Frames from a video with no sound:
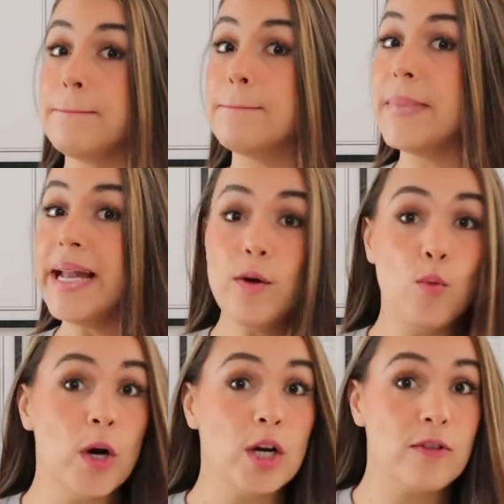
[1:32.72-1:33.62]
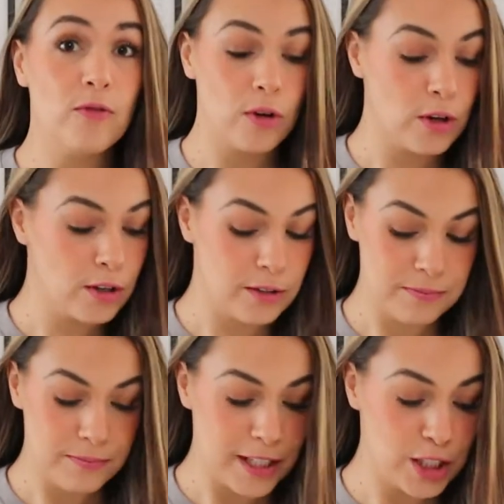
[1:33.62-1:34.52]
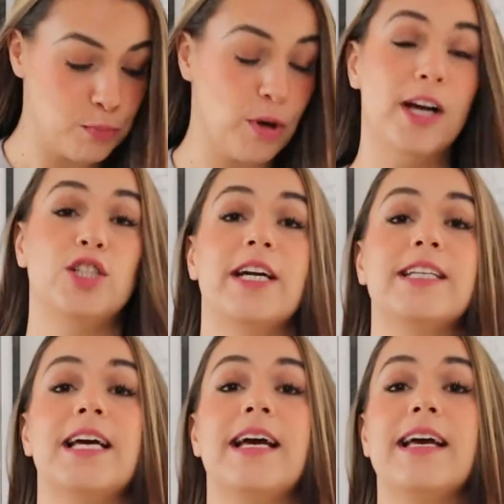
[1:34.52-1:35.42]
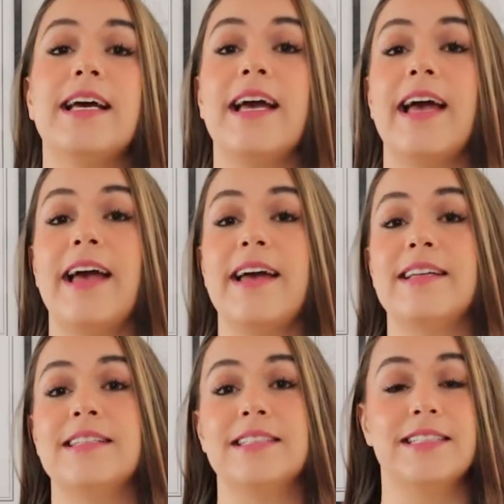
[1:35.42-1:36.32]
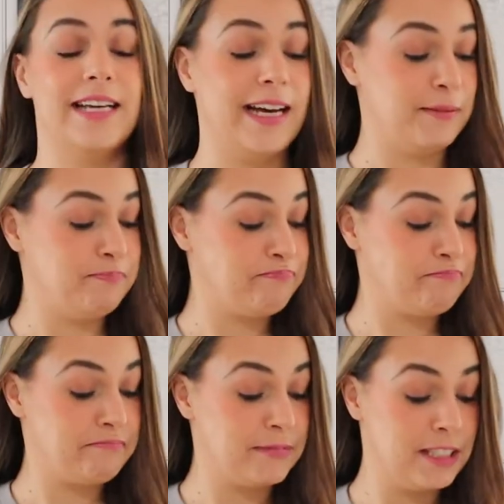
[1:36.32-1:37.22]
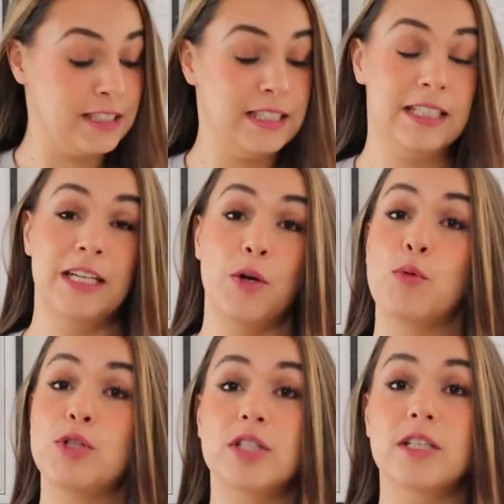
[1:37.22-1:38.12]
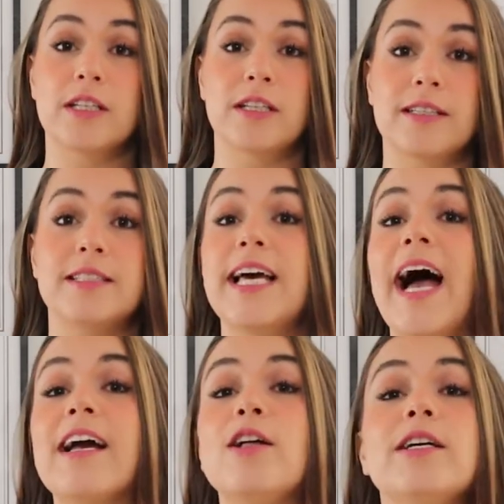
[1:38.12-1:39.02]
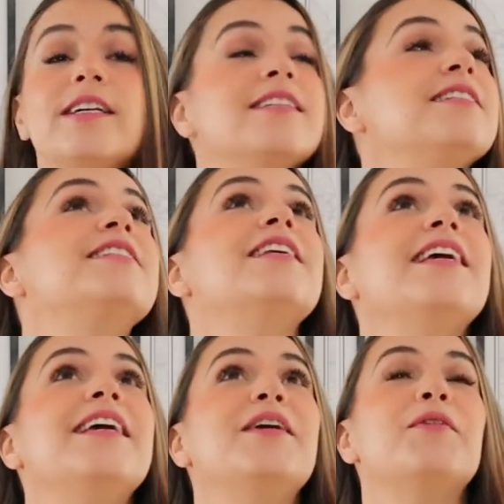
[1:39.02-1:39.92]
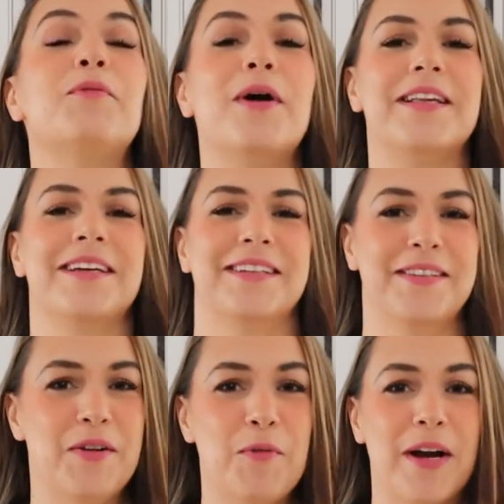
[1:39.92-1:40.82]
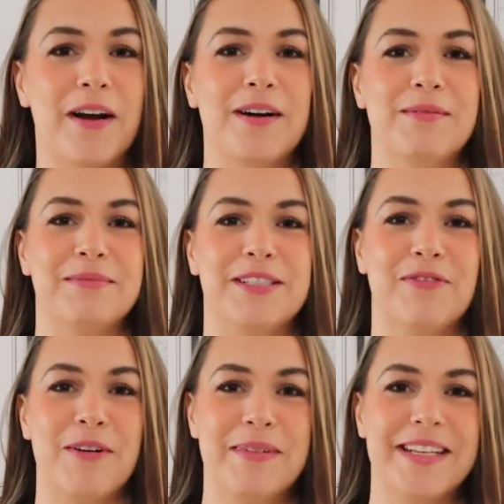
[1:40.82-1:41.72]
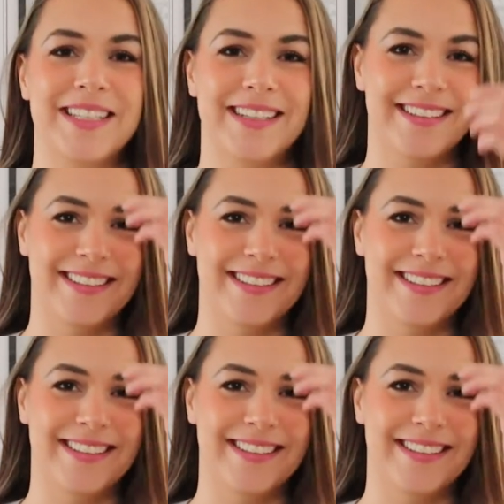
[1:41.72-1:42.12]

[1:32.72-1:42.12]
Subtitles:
might work for this project, and I'm just gonna tackle it and see what comes from it.